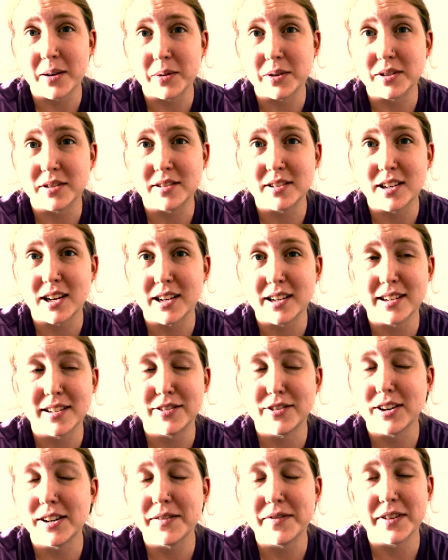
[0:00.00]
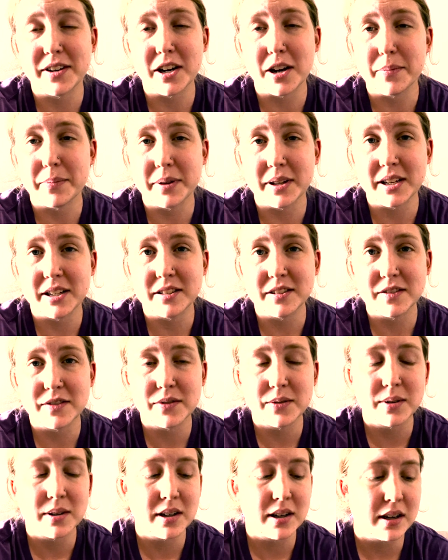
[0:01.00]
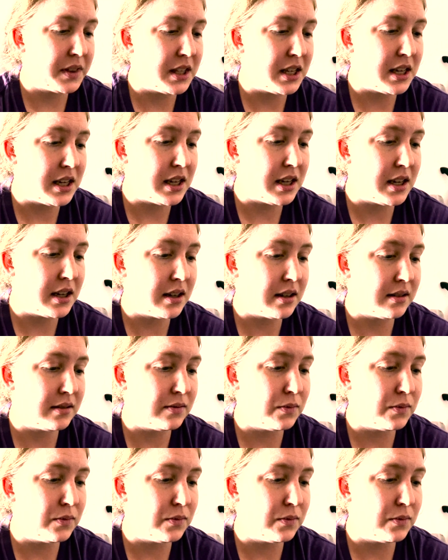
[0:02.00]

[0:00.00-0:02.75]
We're trying, trying to figure out plans for the